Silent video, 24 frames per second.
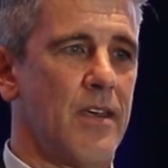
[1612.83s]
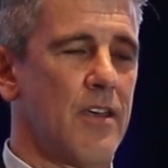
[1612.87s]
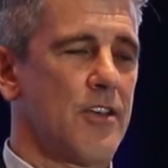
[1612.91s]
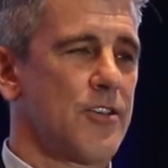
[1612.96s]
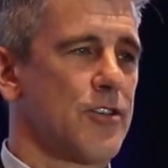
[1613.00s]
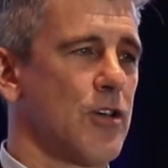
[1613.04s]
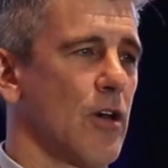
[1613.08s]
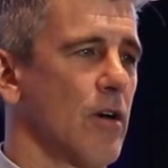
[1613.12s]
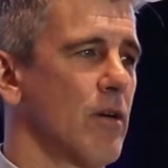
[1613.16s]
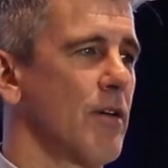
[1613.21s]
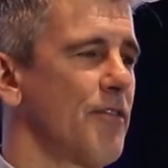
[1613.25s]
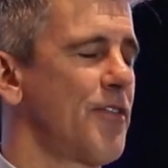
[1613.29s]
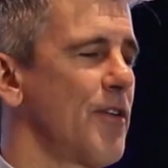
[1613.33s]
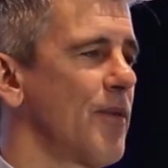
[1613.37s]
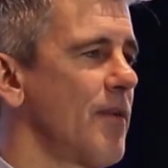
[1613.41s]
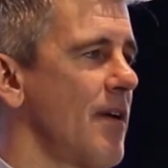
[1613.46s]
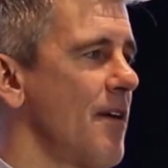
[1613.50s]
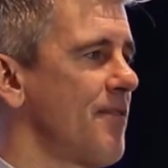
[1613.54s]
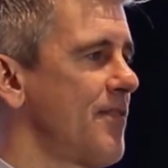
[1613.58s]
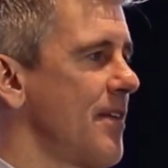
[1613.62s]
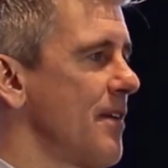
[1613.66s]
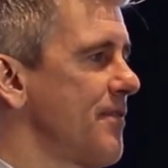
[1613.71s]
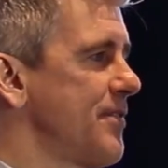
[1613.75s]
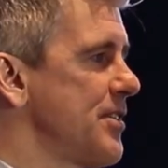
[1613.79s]
So if, the,
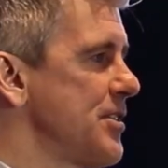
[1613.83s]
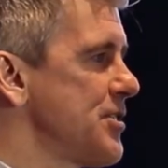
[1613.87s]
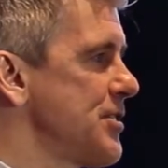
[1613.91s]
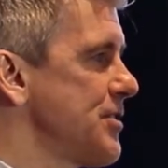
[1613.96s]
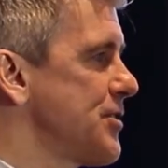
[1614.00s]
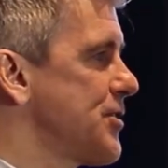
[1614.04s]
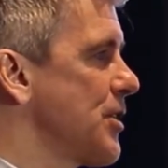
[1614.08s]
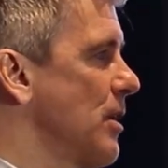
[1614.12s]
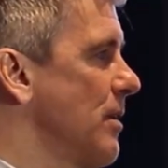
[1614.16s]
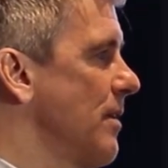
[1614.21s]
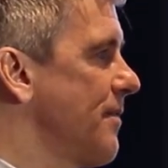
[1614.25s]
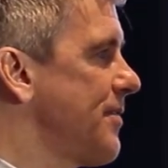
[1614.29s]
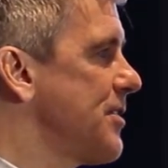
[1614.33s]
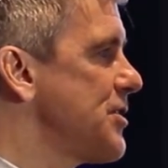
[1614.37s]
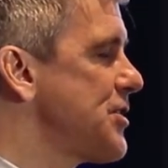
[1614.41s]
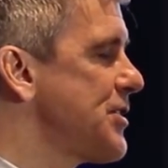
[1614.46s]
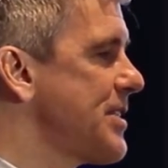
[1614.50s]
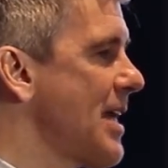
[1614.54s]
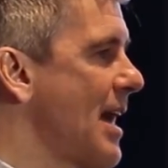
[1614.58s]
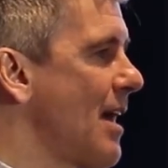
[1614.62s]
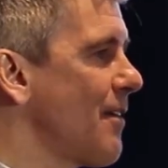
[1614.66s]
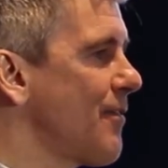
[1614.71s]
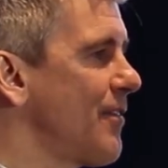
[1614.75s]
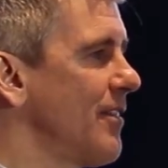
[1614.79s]
if, if the, so if the
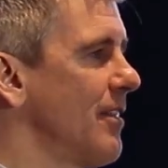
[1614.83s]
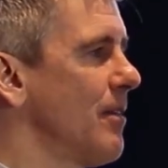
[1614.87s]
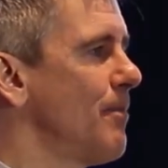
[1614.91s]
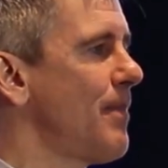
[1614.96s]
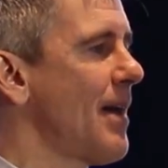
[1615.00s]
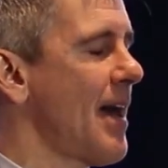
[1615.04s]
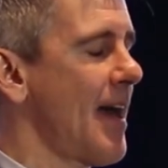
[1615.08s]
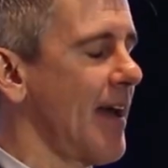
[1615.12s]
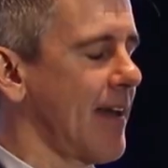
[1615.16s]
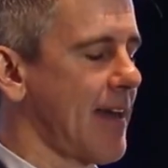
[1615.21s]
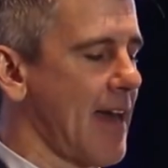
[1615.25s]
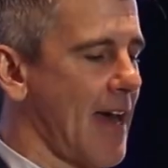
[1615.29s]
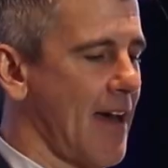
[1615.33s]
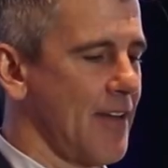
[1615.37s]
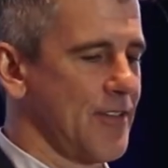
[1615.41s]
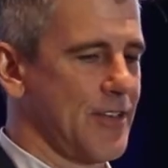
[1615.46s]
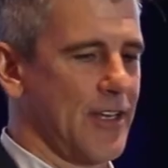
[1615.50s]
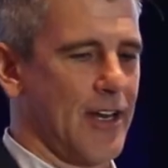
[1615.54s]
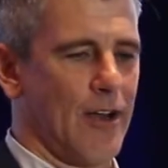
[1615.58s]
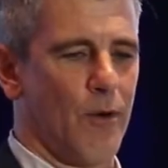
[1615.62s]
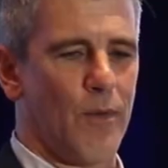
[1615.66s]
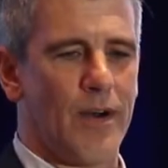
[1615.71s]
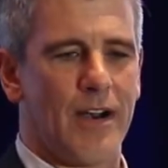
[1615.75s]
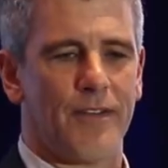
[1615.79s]
staff in the back has,
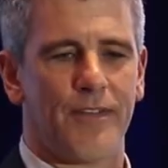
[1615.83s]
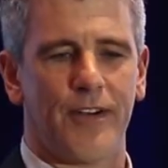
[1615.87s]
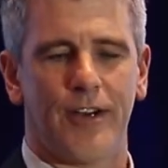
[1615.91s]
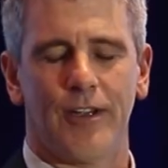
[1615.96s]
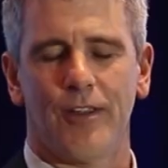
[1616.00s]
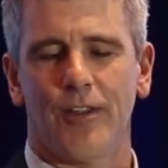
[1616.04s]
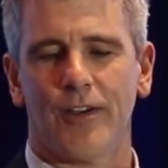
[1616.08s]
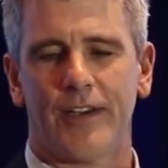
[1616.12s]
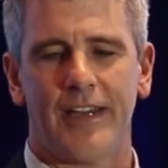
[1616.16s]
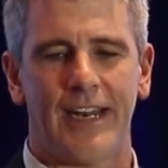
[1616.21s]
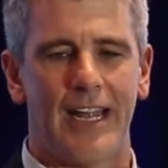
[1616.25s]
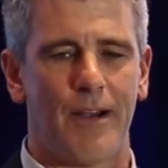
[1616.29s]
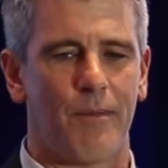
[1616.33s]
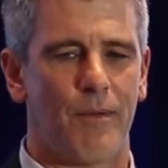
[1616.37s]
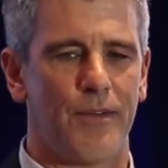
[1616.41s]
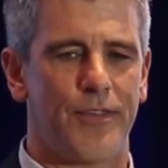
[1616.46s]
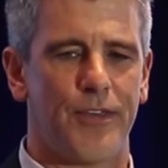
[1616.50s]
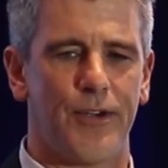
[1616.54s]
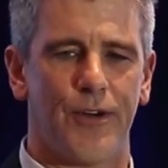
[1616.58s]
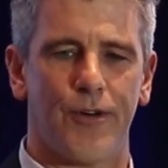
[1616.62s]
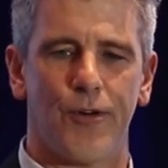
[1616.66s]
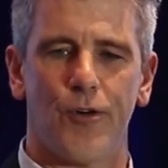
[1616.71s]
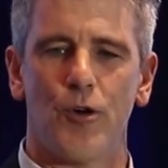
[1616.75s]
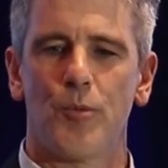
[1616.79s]
you know, whatever you're looking at
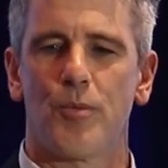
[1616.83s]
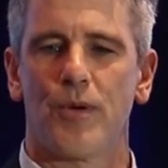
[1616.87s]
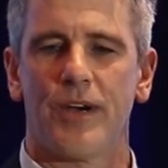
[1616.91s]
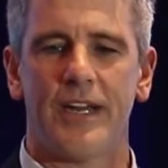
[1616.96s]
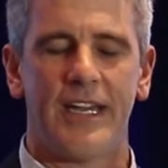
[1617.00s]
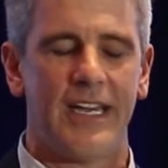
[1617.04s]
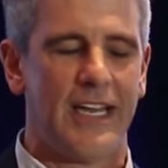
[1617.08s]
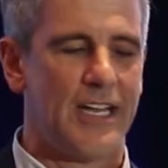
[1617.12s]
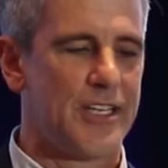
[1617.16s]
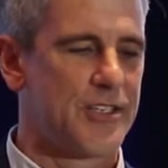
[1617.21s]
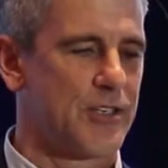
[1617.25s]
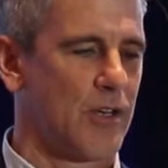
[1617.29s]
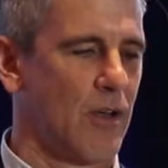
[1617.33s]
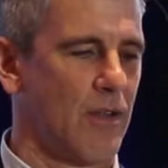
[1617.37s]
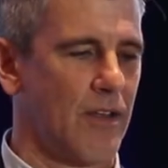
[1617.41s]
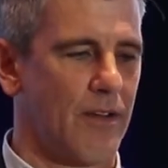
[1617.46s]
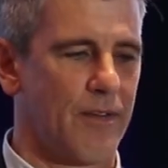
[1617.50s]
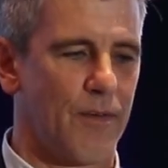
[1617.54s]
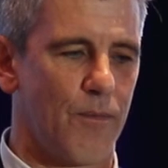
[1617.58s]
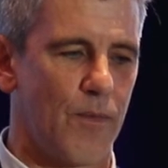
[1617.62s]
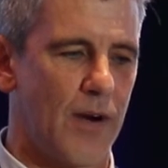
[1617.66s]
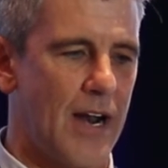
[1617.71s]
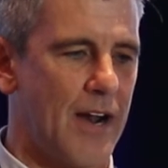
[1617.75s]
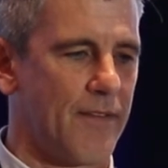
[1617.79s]
with your Uber Eats, all that,
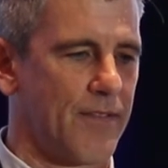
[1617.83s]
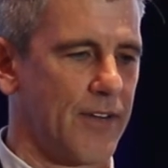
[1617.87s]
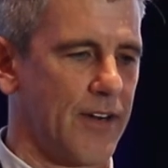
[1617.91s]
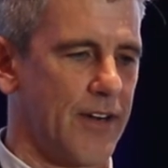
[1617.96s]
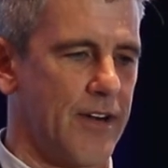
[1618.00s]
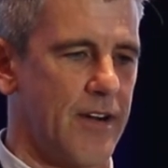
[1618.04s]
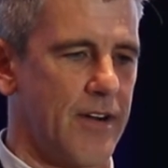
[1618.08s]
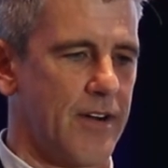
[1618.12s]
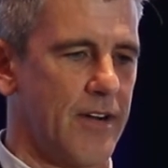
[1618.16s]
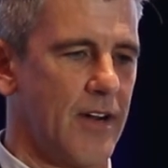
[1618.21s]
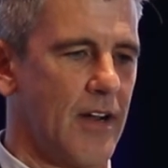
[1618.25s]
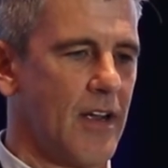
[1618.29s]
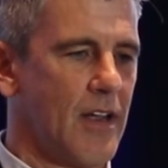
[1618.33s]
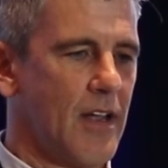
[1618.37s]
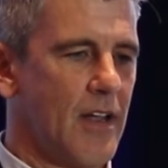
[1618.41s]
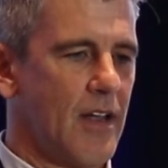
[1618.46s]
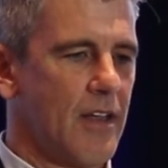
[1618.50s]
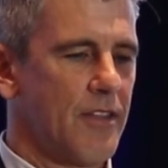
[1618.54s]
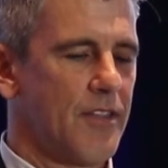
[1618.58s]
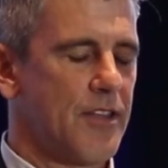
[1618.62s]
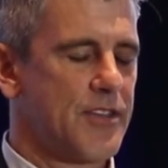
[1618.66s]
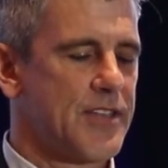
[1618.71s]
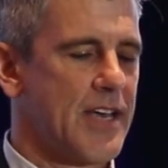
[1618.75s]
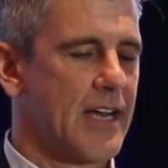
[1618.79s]
whatever your,
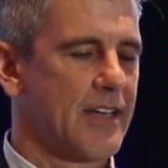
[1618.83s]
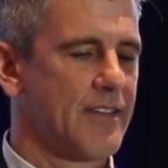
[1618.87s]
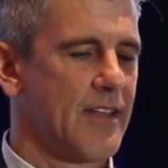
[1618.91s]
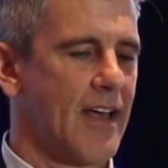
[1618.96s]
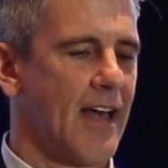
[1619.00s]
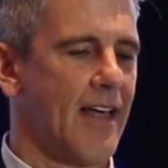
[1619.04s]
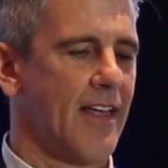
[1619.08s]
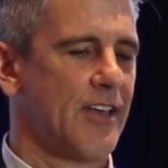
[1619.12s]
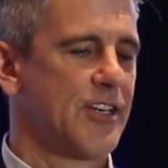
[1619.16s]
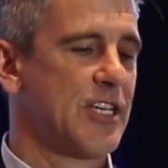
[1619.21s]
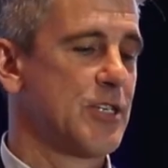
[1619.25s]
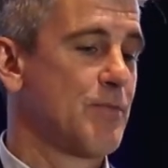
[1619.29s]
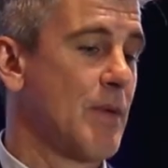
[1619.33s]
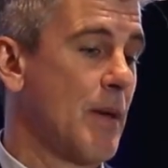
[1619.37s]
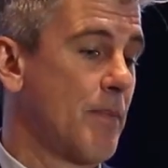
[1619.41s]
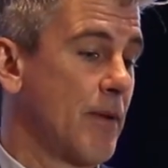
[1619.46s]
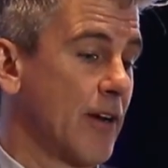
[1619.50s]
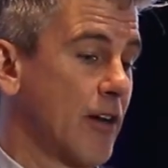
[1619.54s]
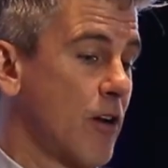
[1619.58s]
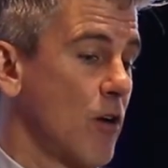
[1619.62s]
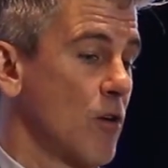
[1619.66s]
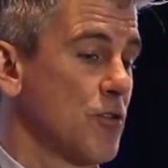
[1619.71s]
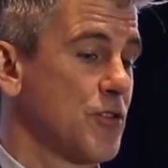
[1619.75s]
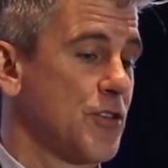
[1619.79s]
the technology is, maybe
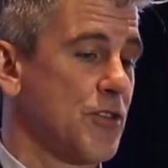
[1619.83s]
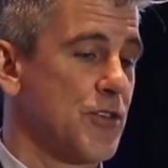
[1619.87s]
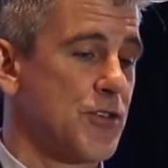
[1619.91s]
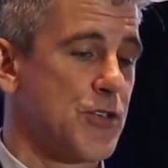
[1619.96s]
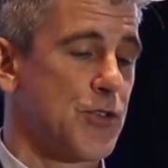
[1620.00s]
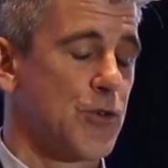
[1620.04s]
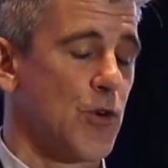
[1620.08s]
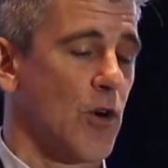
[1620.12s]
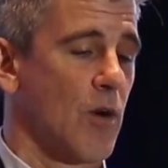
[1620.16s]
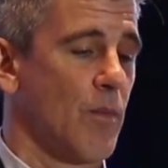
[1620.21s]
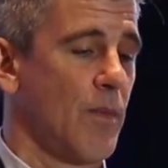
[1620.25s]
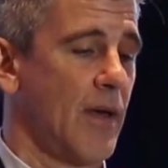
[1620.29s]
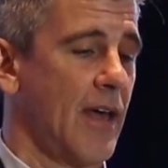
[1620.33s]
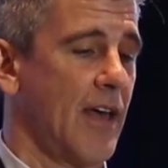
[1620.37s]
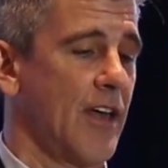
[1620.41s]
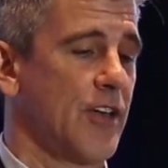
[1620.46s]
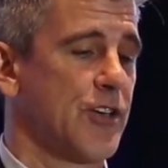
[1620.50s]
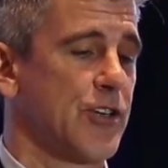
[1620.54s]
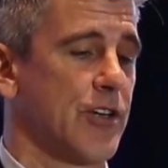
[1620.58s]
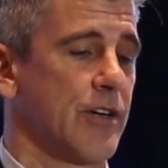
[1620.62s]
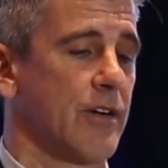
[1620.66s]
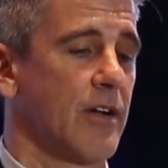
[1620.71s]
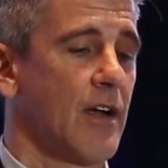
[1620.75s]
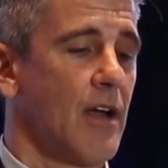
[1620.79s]
it goes to the store
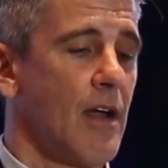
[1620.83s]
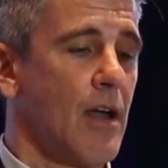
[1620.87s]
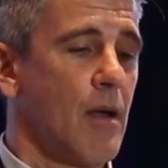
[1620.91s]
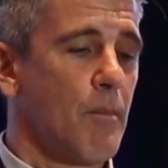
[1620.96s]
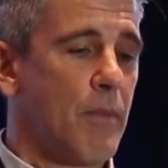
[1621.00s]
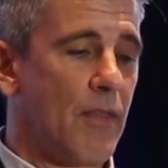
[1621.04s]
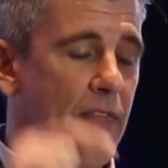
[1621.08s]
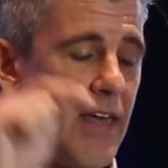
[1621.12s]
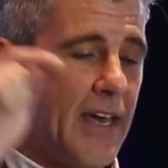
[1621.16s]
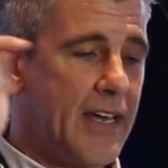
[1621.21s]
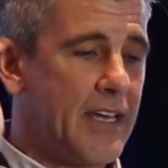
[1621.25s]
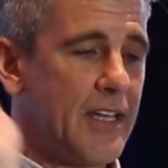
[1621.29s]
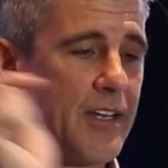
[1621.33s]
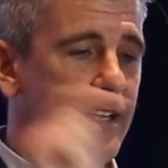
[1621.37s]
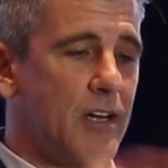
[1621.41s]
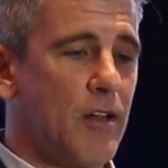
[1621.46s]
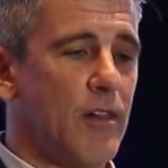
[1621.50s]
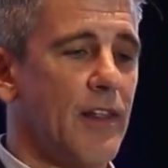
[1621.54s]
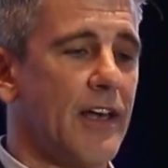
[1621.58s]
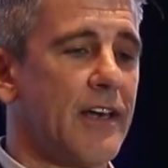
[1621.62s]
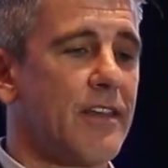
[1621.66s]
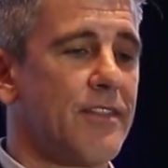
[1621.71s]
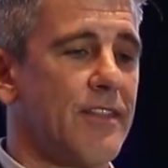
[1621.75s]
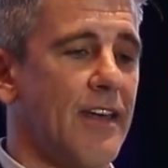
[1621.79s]
manager, but they can
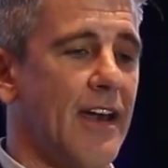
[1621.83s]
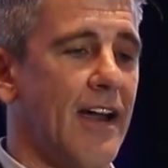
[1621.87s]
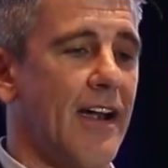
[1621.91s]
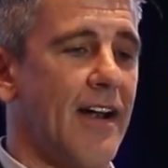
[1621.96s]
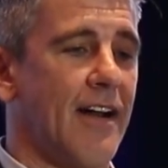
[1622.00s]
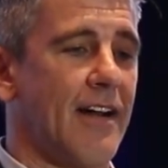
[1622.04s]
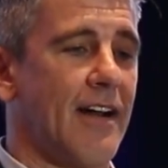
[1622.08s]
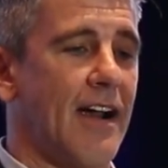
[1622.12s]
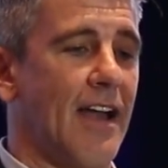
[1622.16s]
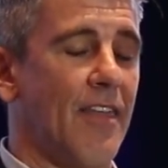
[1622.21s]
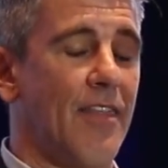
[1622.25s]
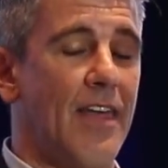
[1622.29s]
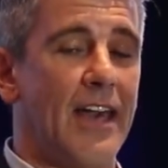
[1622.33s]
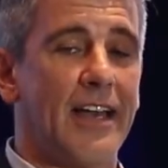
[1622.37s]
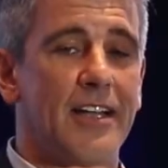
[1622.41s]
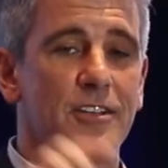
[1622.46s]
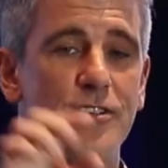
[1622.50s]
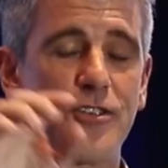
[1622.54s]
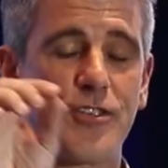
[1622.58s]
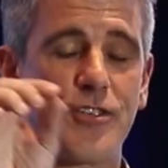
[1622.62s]
click there and they can